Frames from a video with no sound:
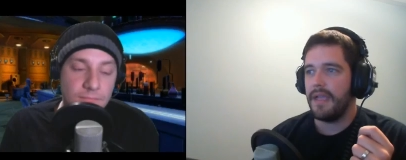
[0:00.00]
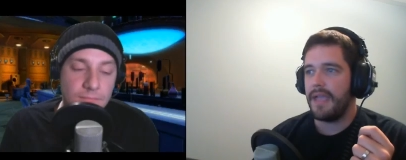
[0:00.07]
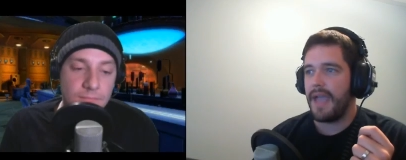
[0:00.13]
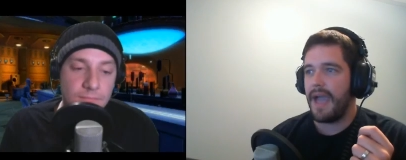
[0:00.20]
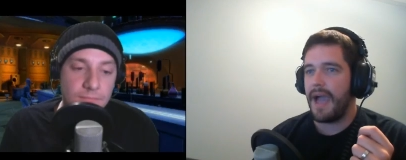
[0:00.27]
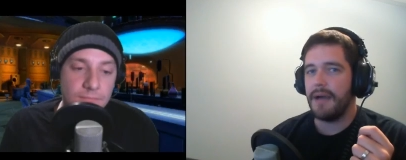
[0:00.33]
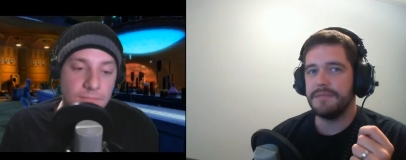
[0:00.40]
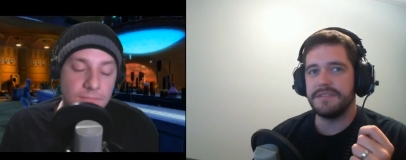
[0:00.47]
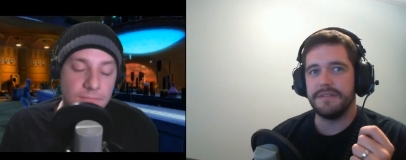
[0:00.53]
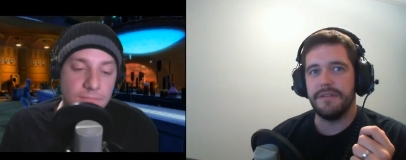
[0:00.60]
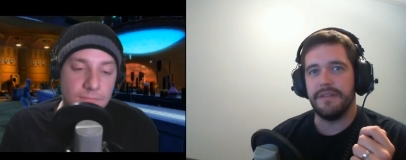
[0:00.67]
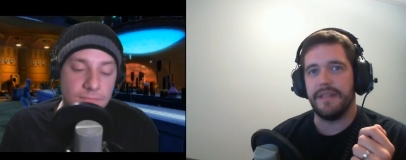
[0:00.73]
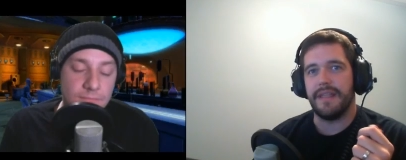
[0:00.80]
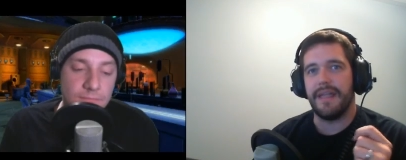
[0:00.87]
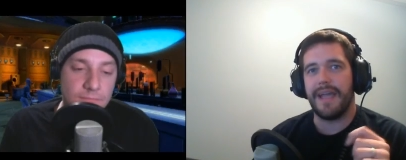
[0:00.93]
Speaker 1: Yeah,
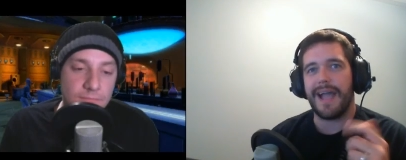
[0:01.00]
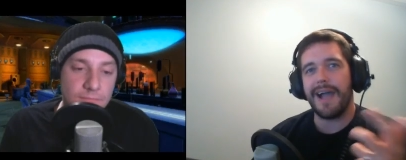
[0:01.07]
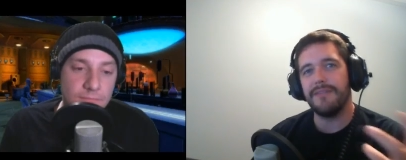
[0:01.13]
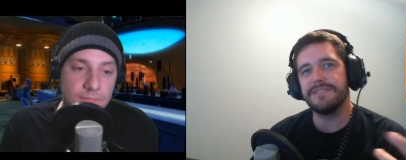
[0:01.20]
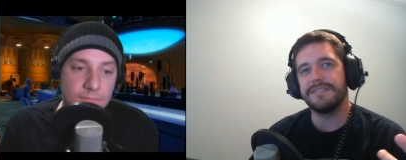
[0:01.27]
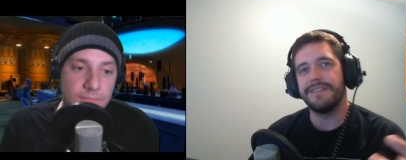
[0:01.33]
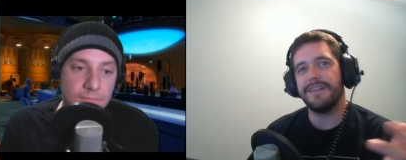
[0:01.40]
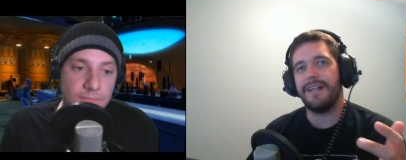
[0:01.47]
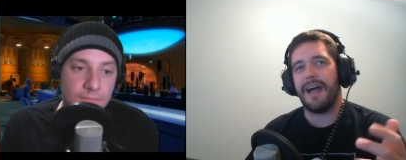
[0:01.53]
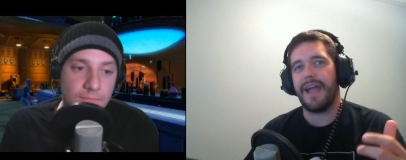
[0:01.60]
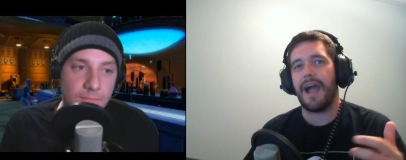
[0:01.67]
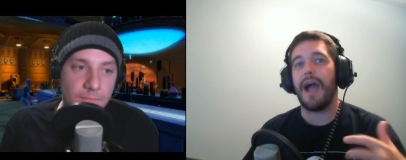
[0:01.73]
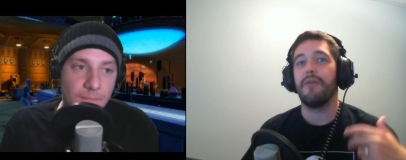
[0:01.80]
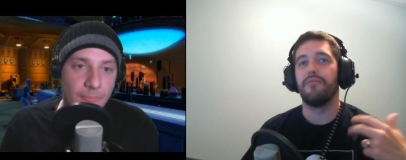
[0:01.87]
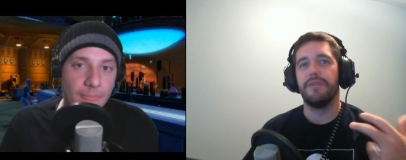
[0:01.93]
absolutely. Like I was a little, I,
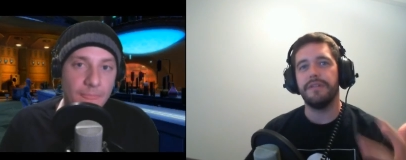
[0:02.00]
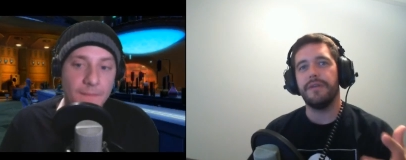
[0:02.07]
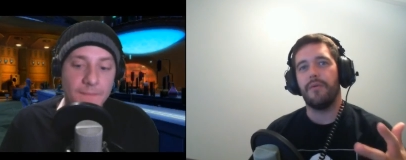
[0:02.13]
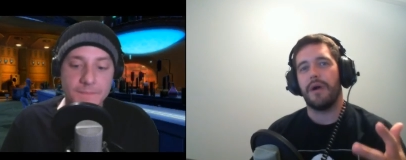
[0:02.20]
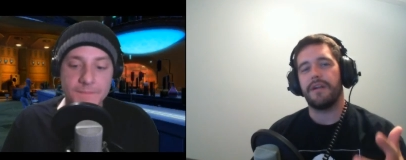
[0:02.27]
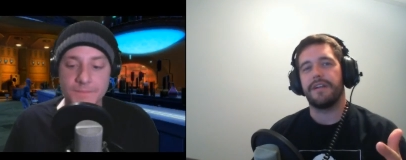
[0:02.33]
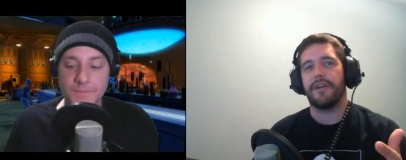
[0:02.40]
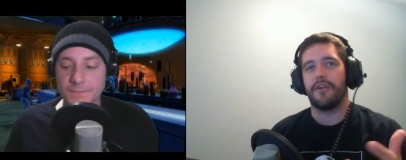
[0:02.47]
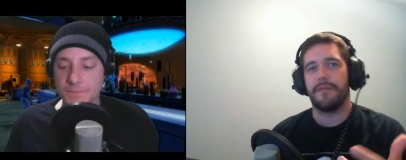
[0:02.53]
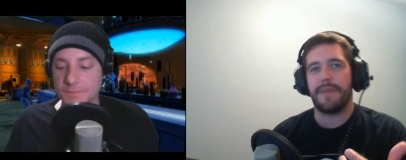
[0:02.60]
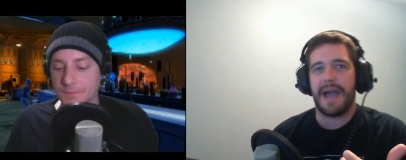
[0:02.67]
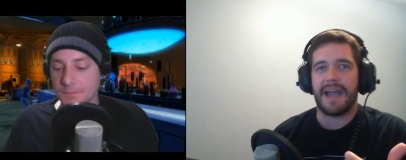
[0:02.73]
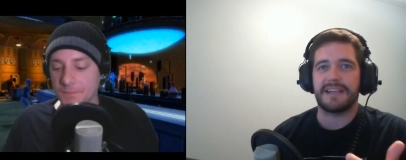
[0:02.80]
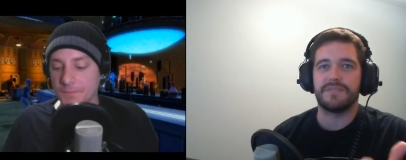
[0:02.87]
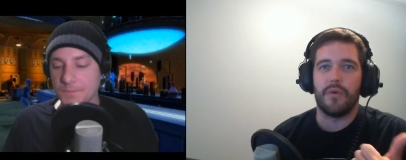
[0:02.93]
I really wanted to go to
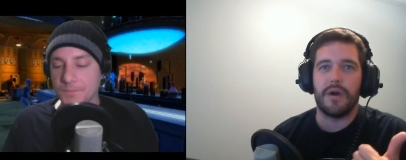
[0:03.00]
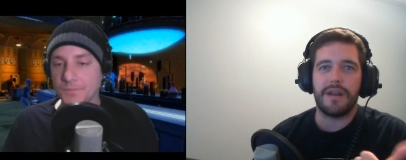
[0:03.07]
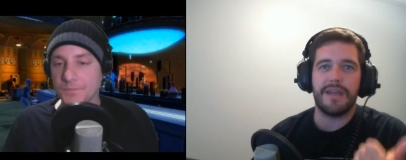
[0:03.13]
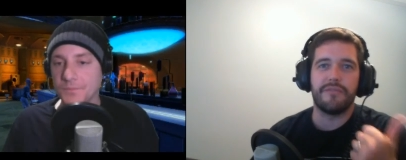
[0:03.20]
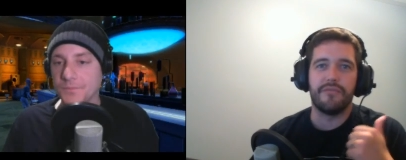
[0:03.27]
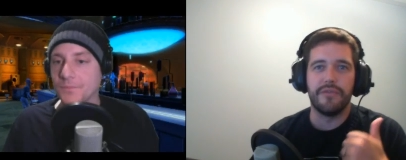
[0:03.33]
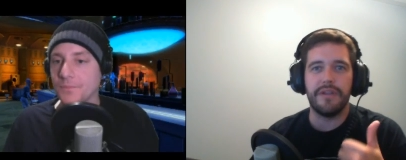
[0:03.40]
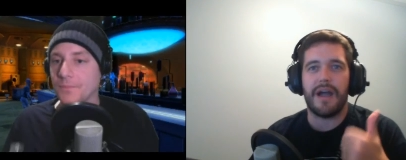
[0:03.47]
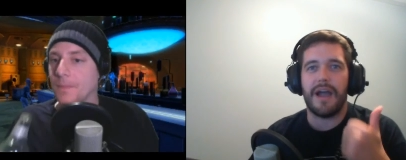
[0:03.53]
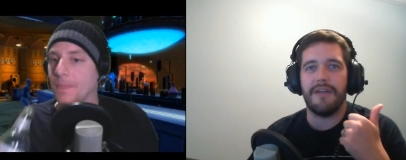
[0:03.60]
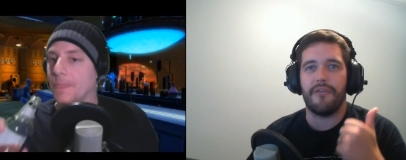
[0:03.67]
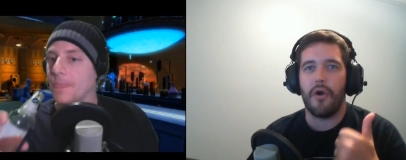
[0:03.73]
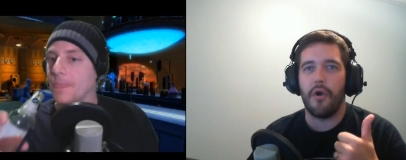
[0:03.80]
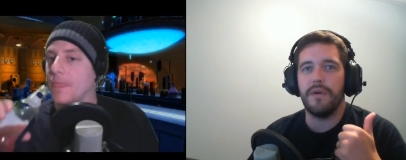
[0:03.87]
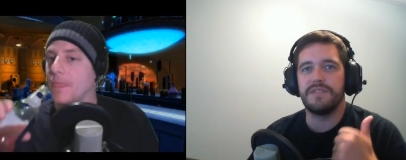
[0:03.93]
PAX. One, I re I've
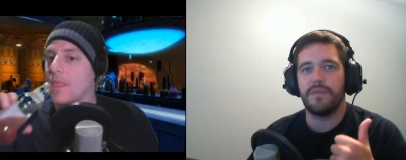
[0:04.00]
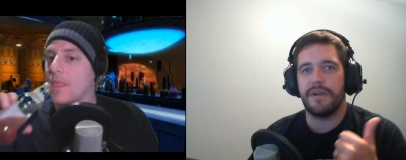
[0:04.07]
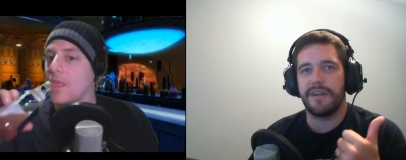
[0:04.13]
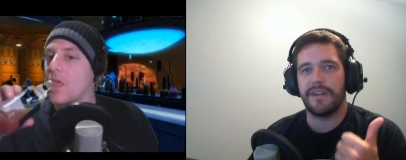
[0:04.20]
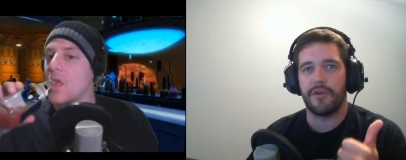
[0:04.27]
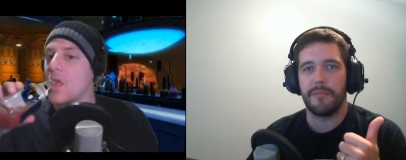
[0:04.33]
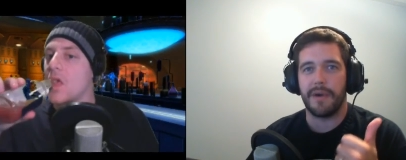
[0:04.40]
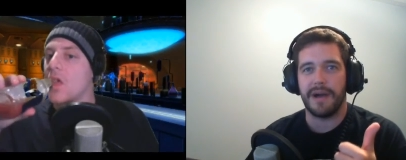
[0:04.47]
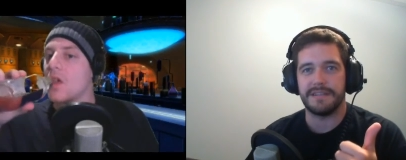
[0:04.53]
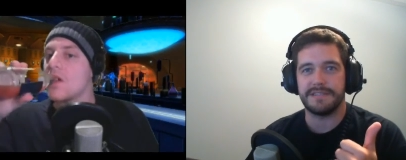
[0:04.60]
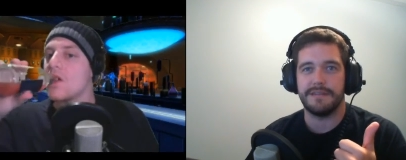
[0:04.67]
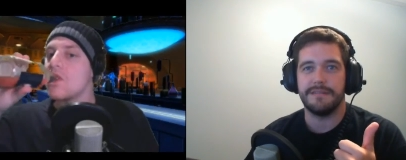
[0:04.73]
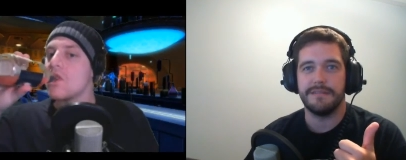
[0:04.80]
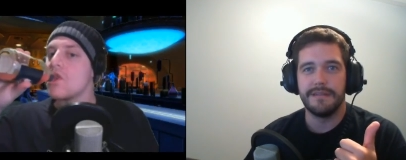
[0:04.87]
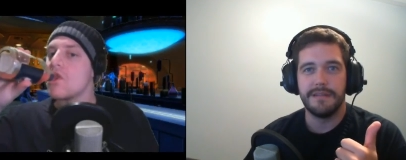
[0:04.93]
always wanted to go to
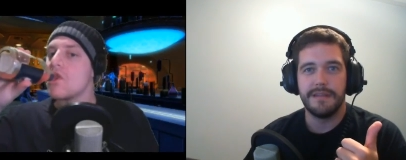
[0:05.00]
Boston.